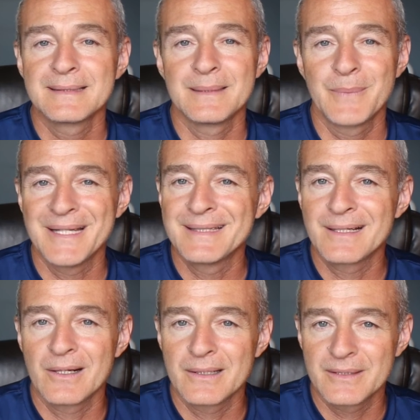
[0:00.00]

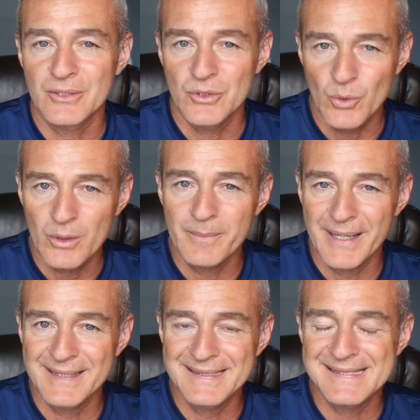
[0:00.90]
Depending on your
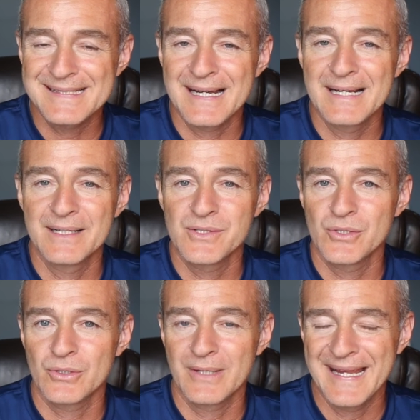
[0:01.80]
body size,
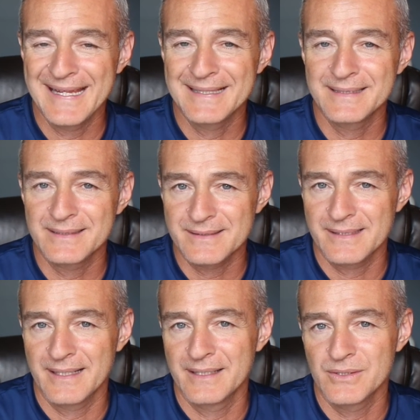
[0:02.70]
your hand
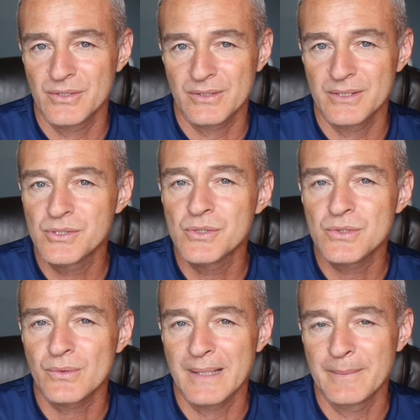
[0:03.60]
size, you're going to
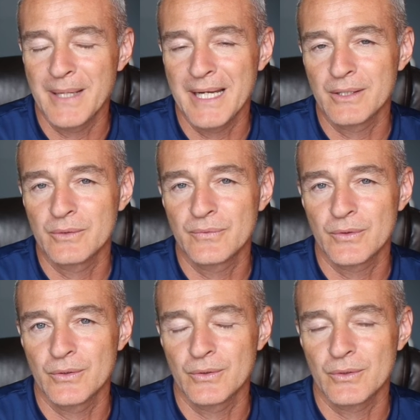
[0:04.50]
choose the right paddle
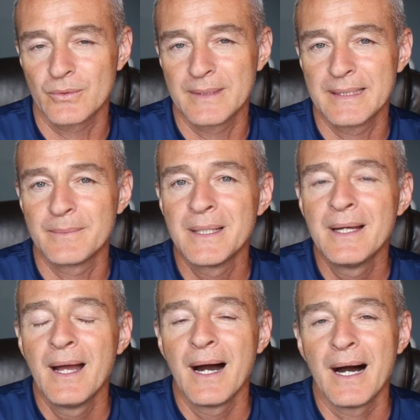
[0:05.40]
for your grip.
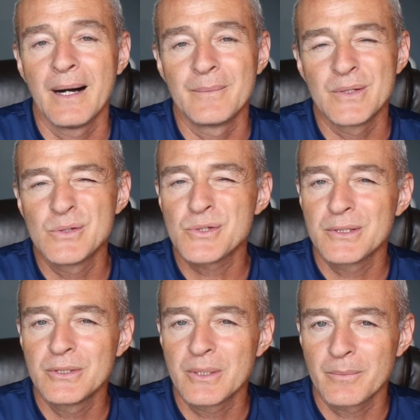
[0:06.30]

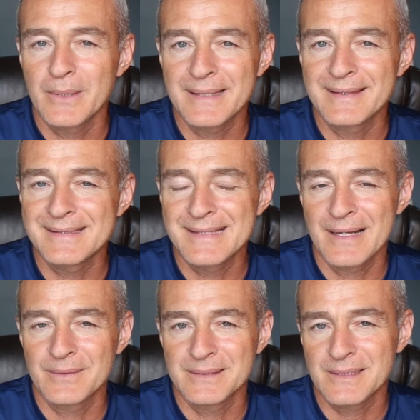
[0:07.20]
Usually you can break these
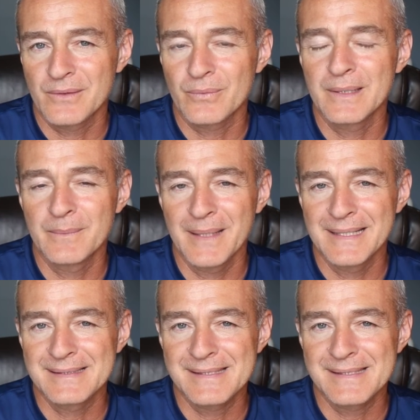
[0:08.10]
down into 3 main